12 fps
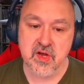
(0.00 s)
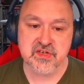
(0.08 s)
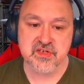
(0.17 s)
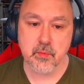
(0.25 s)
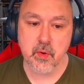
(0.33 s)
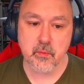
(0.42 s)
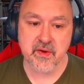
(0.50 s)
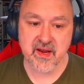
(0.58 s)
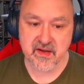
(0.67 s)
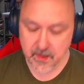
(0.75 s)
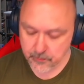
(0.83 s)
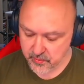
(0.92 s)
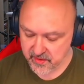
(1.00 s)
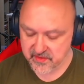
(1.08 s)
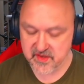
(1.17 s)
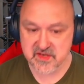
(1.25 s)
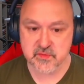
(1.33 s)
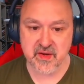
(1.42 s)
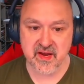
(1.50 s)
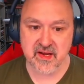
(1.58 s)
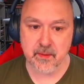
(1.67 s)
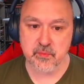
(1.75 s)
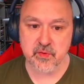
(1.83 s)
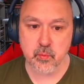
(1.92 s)
So what we end up with is we end
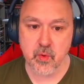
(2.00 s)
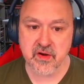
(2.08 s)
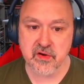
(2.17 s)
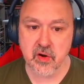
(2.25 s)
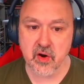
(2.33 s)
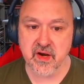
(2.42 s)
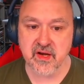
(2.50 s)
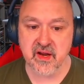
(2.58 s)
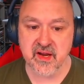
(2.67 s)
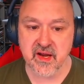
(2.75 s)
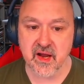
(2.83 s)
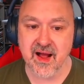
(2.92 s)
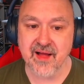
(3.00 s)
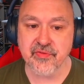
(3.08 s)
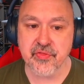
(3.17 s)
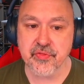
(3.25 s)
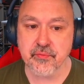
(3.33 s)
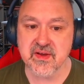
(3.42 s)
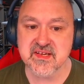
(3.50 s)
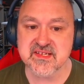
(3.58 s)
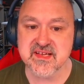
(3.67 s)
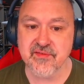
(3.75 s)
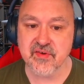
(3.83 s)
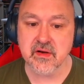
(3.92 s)
up with 1, 9 here, and the 3,
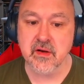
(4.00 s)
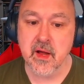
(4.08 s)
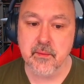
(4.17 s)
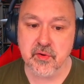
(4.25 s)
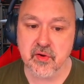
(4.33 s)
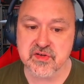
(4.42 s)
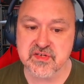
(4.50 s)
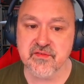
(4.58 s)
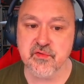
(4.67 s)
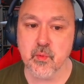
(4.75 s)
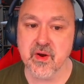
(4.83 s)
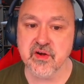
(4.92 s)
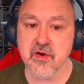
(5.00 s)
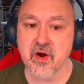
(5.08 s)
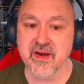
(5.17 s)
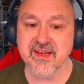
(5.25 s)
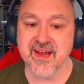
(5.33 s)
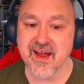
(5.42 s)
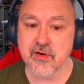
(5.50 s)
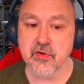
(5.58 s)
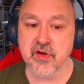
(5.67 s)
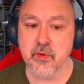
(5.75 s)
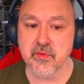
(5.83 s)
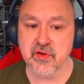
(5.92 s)
7, because of the 1, 9, cannot
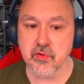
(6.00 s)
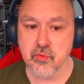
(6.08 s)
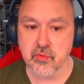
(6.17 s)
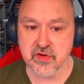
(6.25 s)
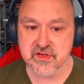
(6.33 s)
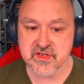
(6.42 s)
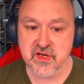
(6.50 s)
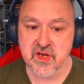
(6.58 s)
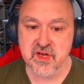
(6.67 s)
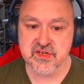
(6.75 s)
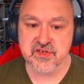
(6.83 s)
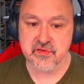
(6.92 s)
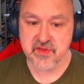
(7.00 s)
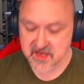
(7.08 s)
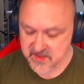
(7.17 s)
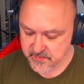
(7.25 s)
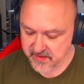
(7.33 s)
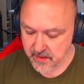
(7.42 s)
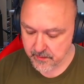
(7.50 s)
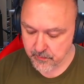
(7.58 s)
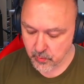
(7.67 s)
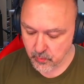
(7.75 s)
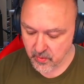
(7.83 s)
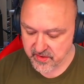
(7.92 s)
go in the corners. So these become
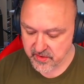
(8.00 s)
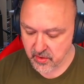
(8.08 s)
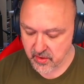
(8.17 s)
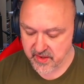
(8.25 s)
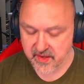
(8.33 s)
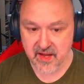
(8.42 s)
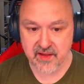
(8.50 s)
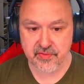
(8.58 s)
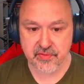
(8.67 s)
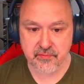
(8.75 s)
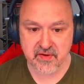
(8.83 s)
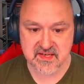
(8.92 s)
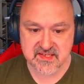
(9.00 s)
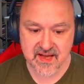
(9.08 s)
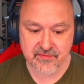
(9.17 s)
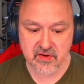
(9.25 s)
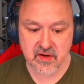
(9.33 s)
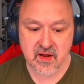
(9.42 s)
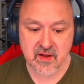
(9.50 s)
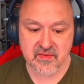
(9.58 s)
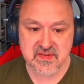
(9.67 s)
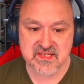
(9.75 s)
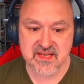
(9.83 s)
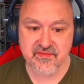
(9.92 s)
1, 9 and 3, 7.
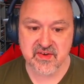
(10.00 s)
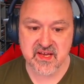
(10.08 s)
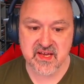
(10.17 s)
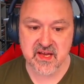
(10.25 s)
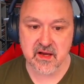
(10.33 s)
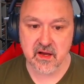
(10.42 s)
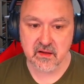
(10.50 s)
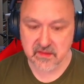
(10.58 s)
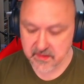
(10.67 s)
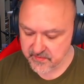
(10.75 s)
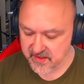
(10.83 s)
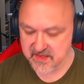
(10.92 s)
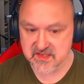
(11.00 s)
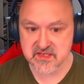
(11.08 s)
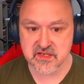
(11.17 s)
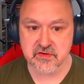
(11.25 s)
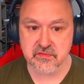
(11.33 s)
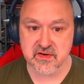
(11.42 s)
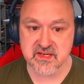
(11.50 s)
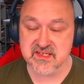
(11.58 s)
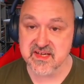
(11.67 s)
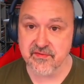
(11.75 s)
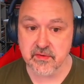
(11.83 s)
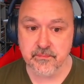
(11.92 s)
The 7 here eliminates the 3
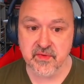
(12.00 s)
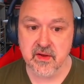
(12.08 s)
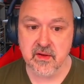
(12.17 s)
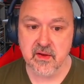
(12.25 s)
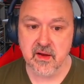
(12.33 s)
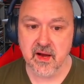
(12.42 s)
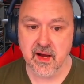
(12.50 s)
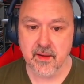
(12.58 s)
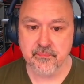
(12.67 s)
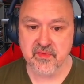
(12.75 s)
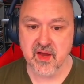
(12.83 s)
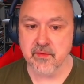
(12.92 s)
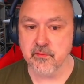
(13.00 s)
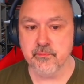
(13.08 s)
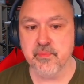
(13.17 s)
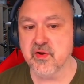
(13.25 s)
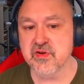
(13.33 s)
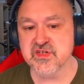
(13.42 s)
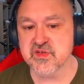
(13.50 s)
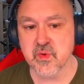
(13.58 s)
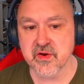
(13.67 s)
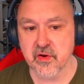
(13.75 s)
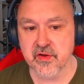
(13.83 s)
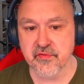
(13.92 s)
7, and because it's
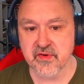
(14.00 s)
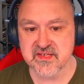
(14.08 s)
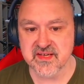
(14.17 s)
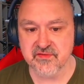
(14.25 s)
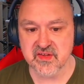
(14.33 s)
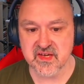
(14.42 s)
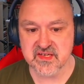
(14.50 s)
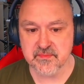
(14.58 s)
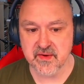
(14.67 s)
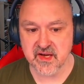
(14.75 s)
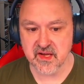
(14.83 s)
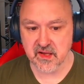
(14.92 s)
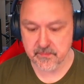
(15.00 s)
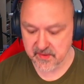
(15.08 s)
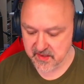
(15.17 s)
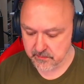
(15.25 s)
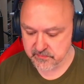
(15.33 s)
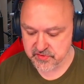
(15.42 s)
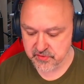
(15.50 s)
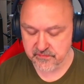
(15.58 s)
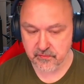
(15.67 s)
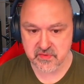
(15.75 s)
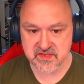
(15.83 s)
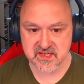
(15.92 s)
1 9 3 7, these immediately become 2
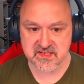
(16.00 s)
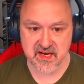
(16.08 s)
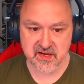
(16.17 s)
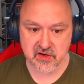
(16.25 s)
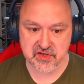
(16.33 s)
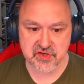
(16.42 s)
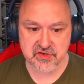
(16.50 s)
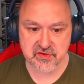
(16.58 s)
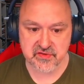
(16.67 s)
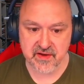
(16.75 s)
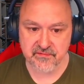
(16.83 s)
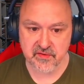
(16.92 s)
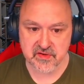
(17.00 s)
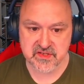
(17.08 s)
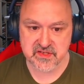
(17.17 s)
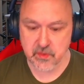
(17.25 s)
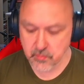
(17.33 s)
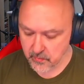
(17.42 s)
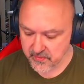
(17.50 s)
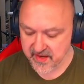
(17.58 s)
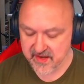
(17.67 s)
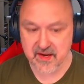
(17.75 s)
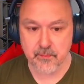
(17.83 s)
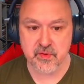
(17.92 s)
4 6 8. I should do that first. So what we
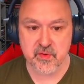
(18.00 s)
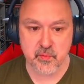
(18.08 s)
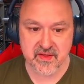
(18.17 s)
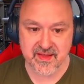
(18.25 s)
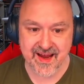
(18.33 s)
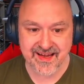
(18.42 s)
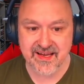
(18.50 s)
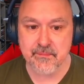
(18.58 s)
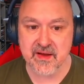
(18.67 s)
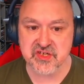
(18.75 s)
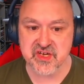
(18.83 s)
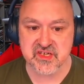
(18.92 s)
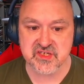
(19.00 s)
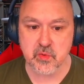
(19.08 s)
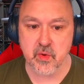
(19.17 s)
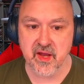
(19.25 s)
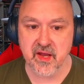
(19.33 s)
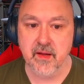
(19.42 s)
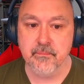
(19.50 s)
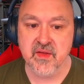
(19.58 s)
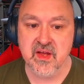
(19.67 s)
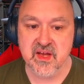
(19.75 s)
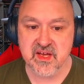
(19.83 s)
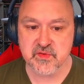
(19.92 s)
end up with any magic square
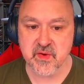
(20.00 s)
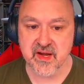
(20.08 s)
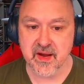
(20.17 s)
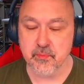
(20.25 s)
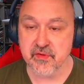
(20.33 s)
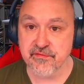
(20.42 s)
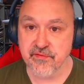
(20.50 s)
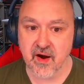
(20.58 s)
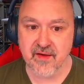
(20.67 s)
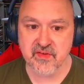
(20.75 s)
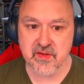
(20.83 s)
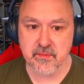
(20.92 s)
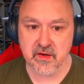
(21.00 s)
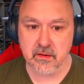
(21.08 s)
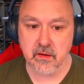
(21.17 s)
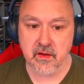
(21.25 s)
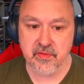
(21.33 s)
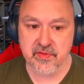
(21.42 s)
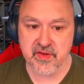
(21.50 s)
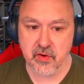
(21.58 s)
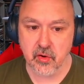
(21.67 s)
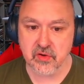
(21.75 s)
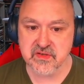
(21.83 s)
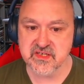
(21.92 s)
is we end up with 5 in the middle, the
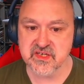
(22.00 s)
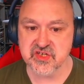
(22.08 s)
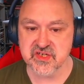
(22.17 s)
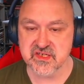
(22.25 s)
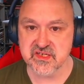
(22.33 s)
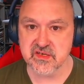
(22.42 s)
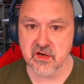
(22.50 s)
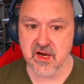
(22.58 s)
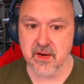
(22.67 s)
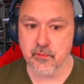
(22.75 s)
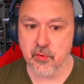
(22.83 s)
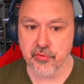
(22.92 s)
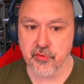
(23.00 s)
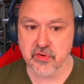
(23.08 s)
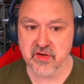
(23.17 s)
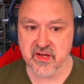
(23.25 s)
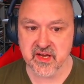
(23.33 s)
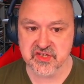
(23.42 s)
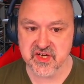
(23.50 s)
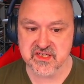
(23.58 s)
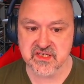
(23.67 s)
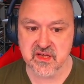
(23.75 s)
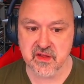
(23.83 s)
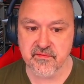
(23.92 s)
odd digits orthogonally
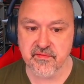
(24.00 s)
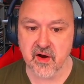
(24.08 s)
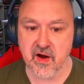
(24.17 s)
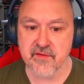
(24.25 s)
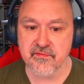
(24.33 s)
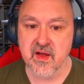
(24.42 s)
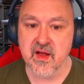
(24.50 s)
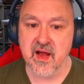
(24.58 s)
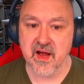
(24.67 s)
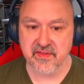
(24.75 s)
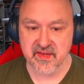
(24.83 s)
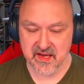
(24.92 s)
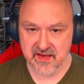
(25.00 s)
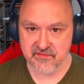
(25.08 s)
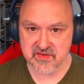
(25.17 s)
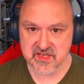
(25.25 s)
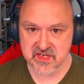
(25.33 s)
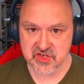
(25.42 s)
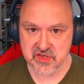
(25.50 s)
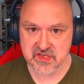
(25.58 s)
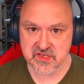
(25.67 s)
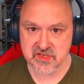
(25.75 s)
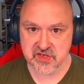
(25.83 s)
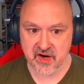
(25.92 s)
adjacent to the 5, and the even
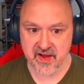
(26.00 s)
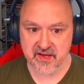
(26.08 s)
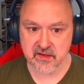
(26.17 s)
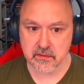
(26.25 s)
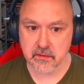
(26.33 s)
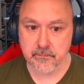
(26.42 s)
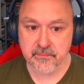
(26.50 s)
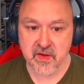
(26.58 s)
digits diagonal.